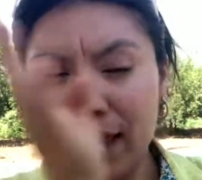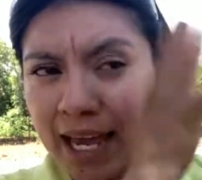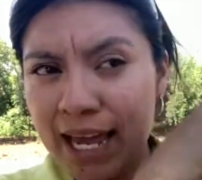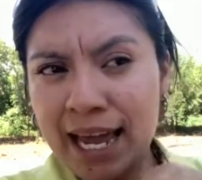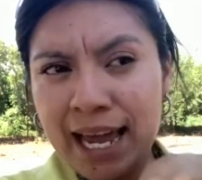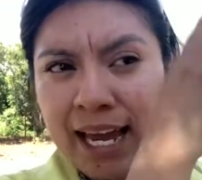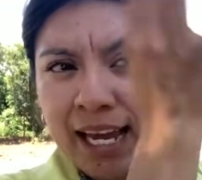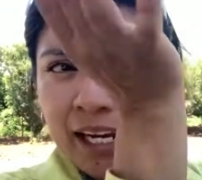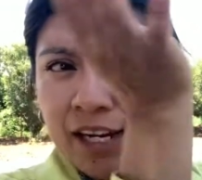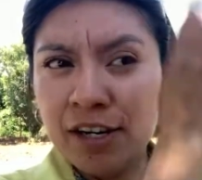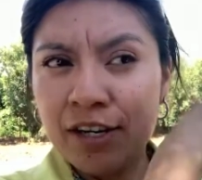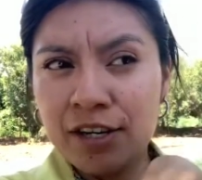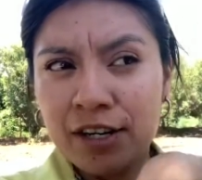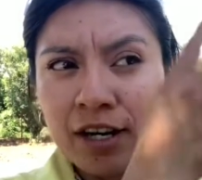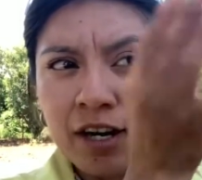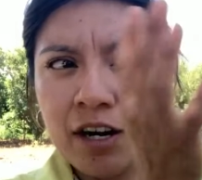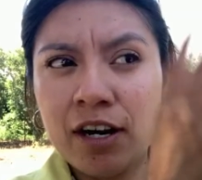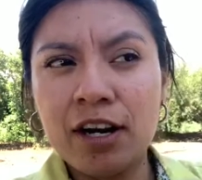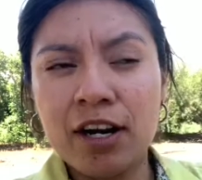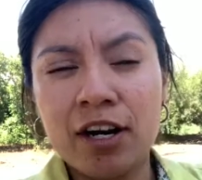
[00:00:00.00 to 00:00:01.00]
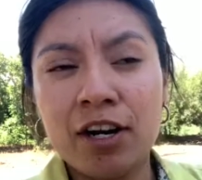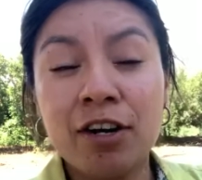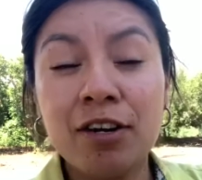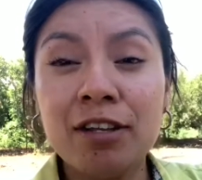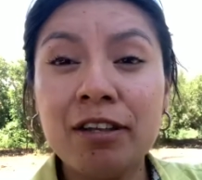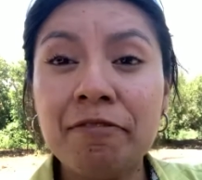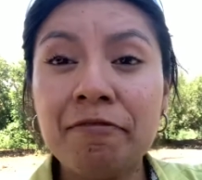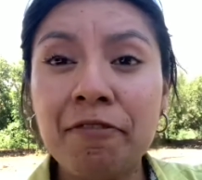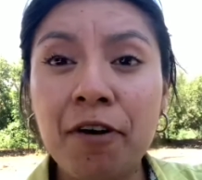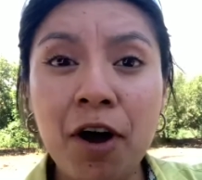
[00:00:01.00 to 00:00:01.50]
and
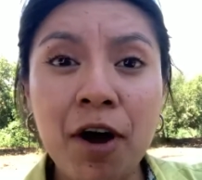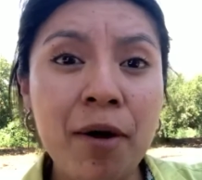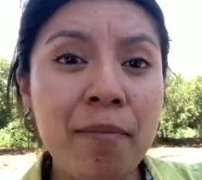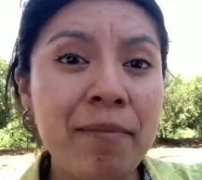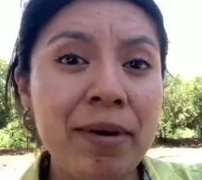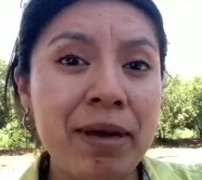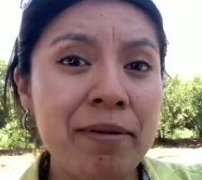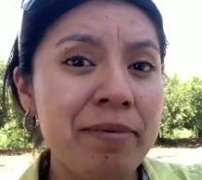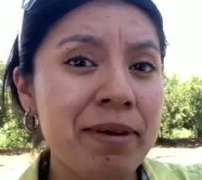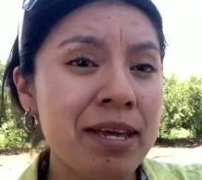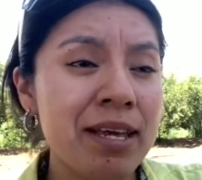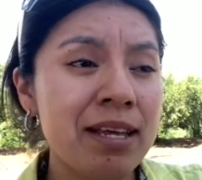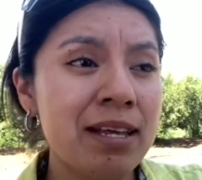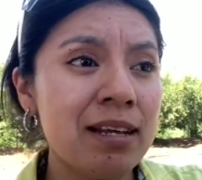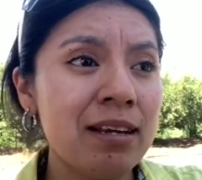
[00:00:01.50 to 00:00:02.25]
early fall, maybe